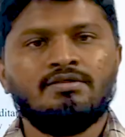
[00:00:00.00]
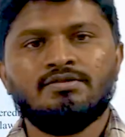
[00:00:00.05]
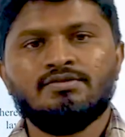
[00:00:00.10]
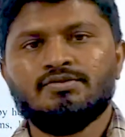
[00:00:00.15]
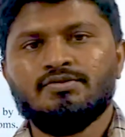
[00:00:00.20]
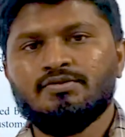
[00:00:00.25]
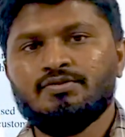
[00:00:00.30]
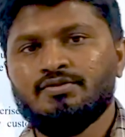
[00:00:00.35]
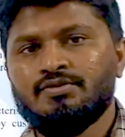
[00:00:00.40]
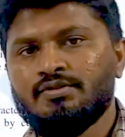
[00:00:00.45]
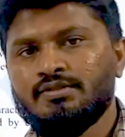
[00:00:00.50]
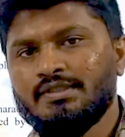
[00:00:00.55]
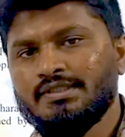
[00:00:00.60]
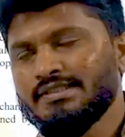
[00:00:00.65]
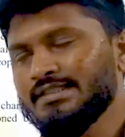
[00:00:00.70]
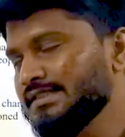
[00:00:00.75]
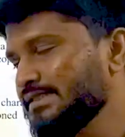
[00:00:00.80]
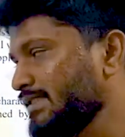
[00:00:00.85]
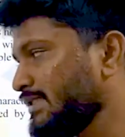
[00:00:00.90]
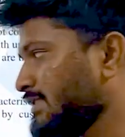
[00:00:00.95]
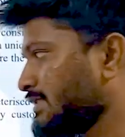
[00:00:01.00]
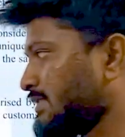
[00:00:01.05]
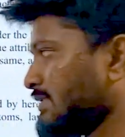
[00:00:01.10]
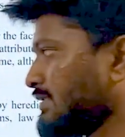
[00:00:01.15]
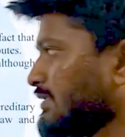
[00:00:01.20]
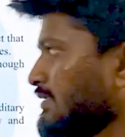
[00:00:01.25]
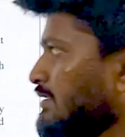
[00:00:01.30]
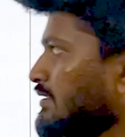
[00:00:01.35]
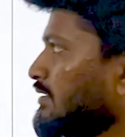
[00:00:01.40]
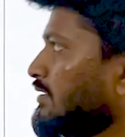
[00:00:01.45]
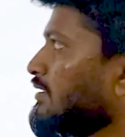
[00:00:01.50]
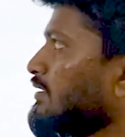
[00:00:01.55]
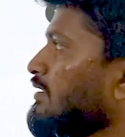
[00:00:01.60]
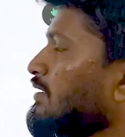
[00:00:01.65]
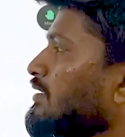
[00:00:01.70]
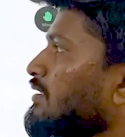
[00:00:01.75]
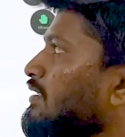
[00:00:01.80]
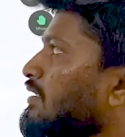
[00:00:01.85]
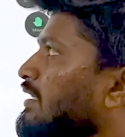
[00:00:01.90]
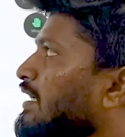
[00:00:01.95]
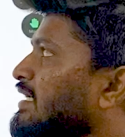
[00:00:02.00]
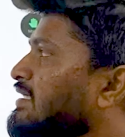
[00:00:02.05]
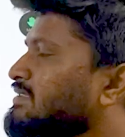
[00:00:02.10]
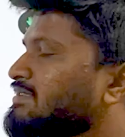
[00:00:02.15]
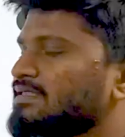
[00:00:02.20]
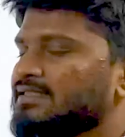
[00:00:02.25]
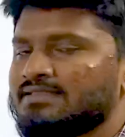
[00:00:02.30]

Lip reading: So this is class